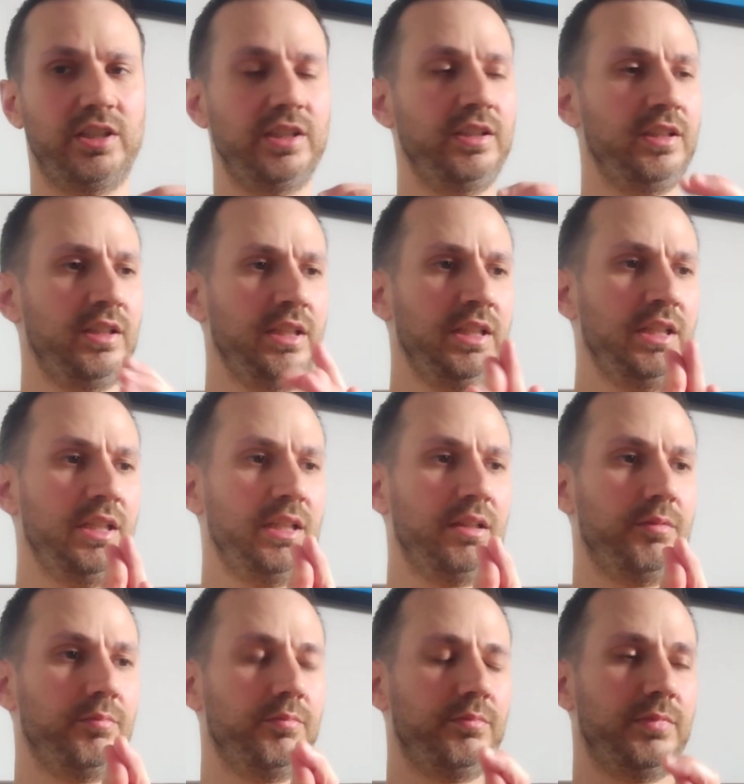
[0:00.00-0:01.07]
not.
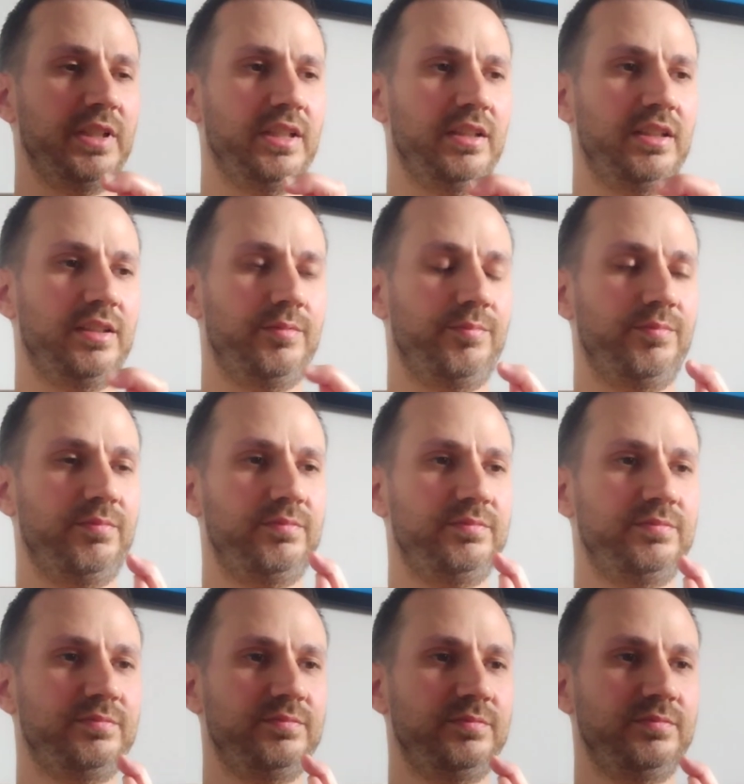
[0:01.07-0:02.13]
But
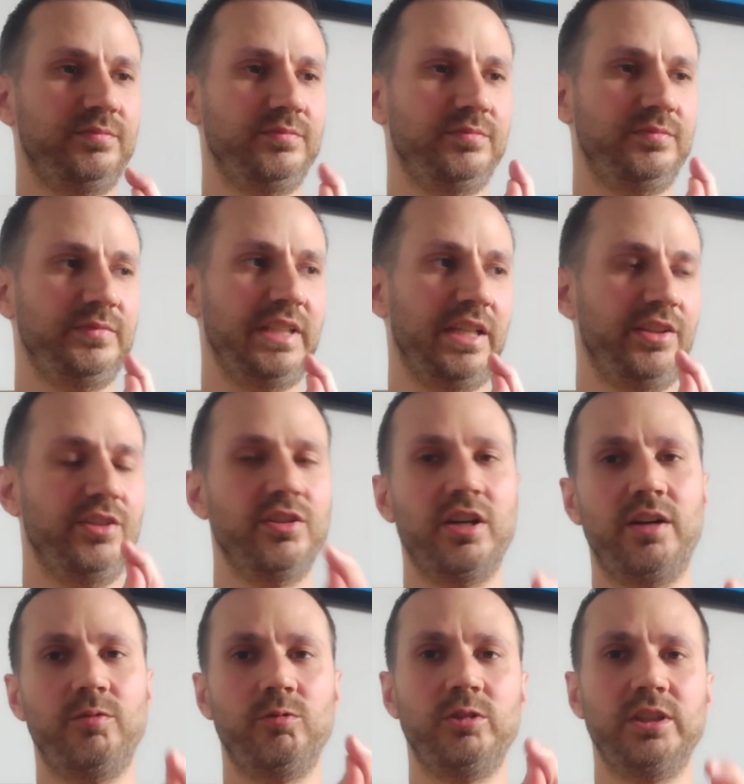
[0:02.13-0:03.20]
yeah, you're
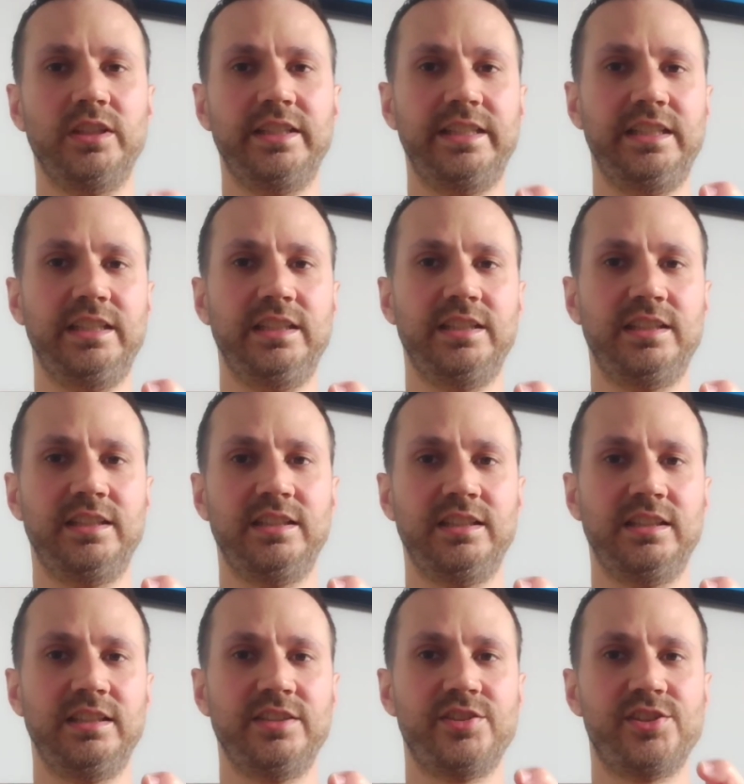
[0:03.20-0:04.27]
not really
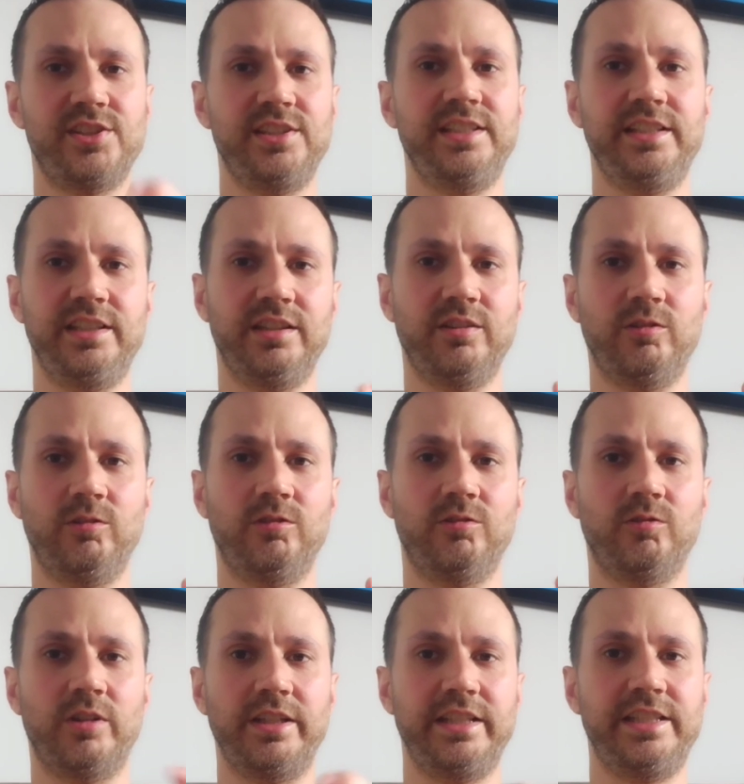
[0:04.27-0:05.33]
seeing
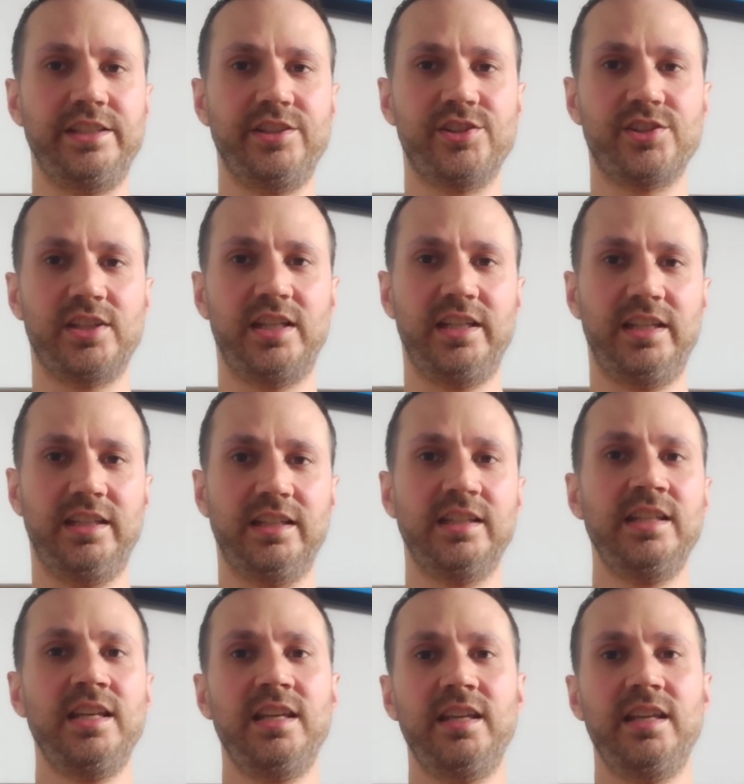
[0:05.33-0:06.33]
what he's saying.